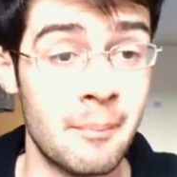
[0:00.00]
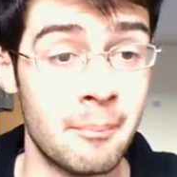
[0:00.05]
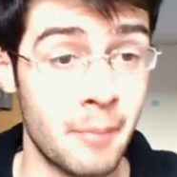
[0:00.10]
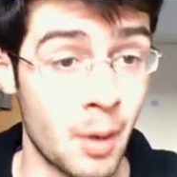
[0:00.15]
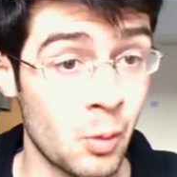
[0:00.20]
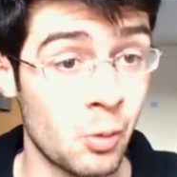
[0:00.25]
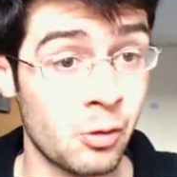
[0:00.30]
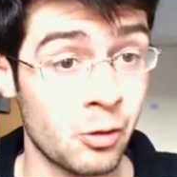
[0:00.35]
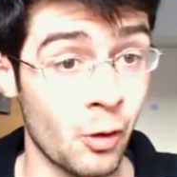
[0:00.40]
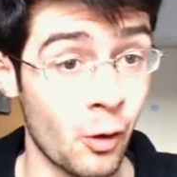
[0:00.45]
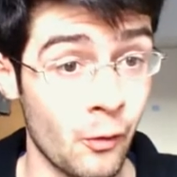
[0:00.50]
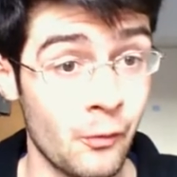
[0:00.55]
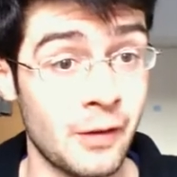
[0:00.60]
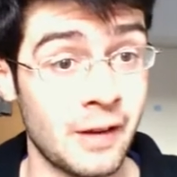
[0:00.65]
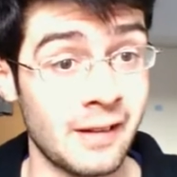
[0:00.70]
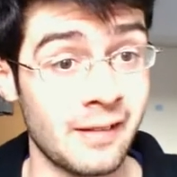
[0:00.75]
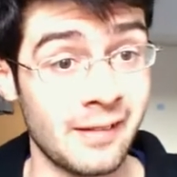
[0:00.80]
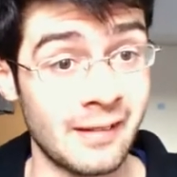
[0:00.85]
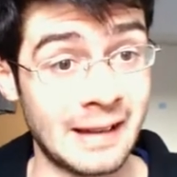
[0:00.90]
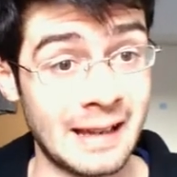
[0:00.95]
Most
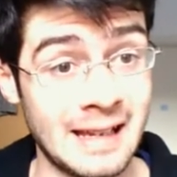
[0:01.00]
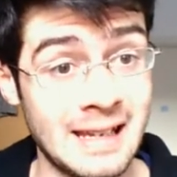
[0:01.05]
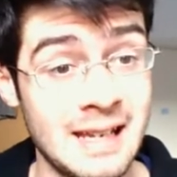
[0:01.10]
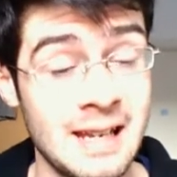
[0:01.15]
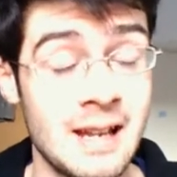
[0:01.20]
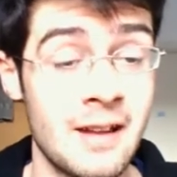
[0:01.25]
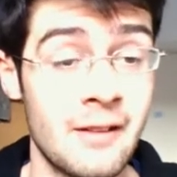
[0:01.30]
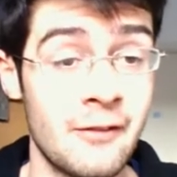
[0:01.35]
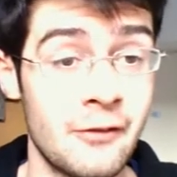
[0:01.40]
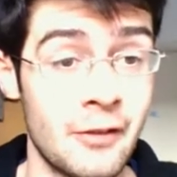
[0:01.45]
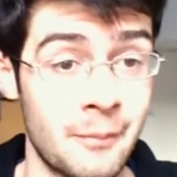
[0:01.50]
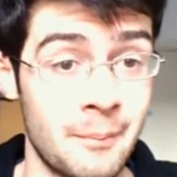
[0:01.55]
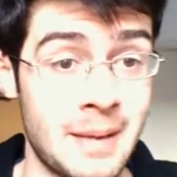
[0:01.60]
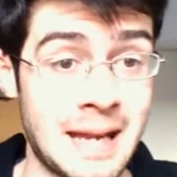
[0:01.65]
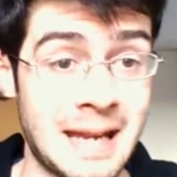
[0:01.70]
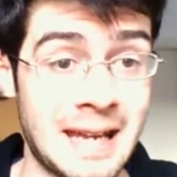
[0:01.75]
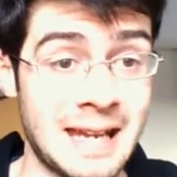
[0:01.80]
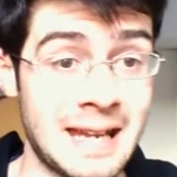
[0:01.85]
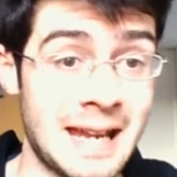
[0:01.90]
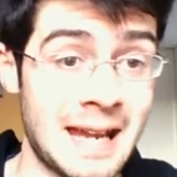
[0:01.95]
obviously, for
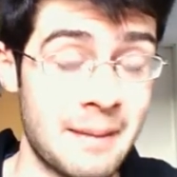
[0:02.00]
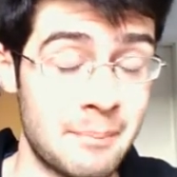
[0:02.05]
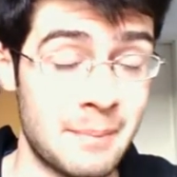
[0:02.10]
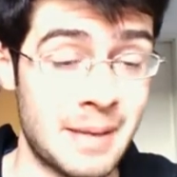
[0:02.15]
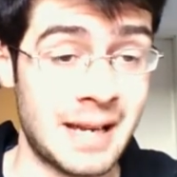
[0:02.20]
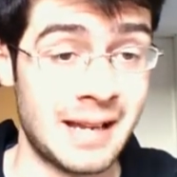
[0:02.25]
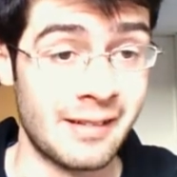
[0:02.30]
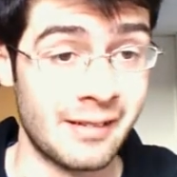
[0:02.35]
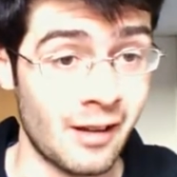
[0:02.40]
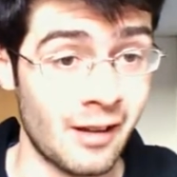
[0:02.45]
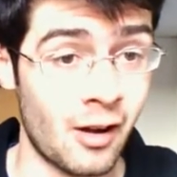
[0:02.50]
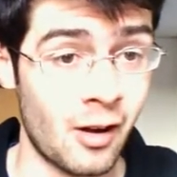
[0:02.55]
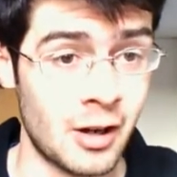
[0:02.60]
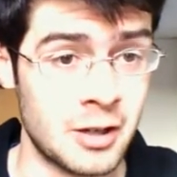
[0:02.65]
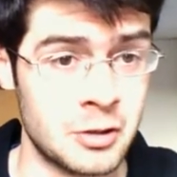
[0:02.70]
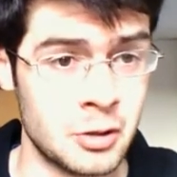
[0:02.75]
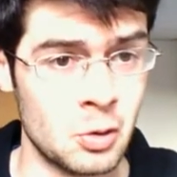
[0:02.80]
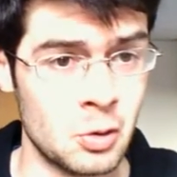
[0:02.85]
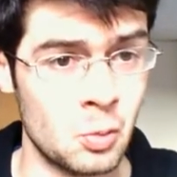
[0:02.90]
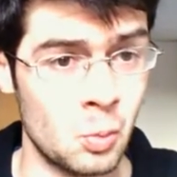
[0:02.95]
me, it means
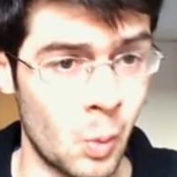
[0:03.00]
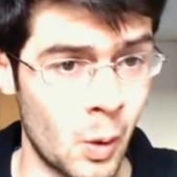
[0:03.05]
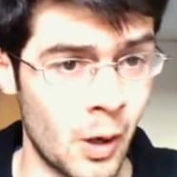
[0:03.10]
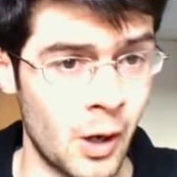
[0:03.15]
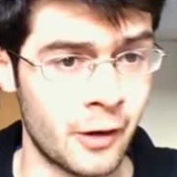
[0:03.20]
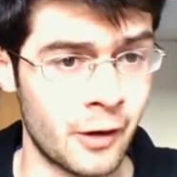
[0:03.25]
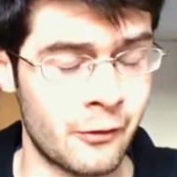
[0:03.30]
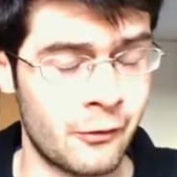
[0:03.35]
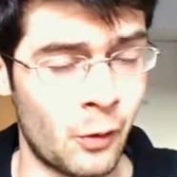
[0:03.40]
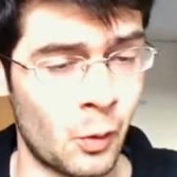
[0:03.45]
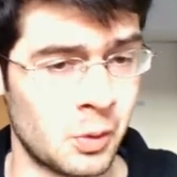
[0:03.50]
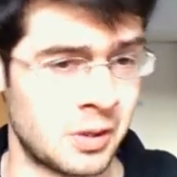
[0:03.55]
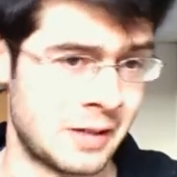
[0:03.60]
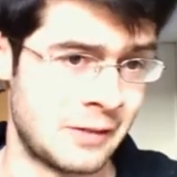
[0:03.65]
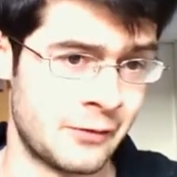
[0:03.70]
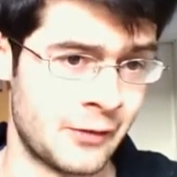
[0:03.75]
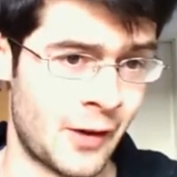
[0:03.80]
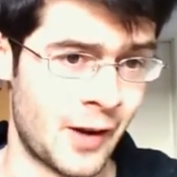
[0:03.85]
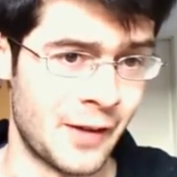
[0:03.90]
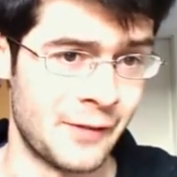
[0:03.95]
I do work
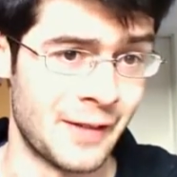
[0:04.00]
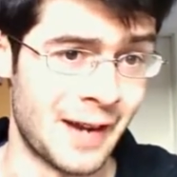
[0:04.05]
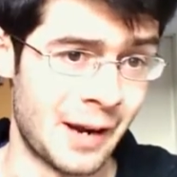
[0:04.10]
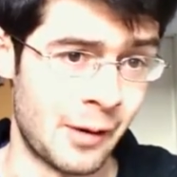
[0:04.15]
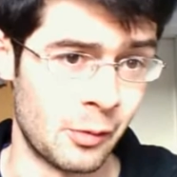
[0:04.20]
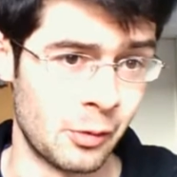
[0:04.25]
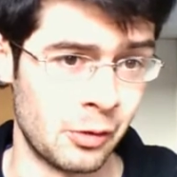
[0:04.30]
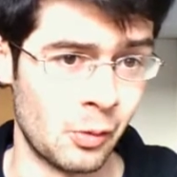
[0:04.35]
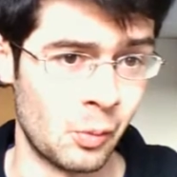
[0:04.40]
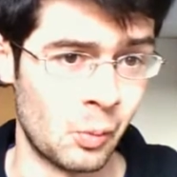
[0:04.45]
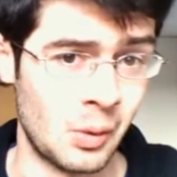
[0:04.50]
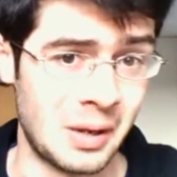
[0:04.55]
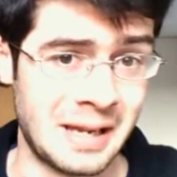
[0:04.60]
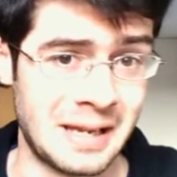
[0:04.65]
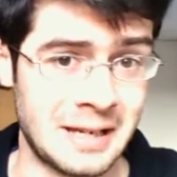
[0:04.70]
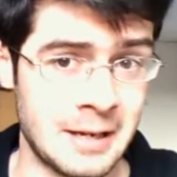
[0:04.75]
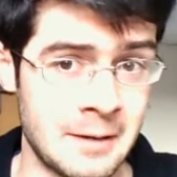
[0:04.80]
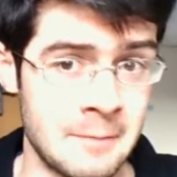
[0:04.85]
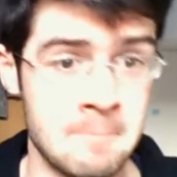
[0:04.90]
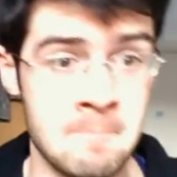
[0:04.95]
45 hours a week.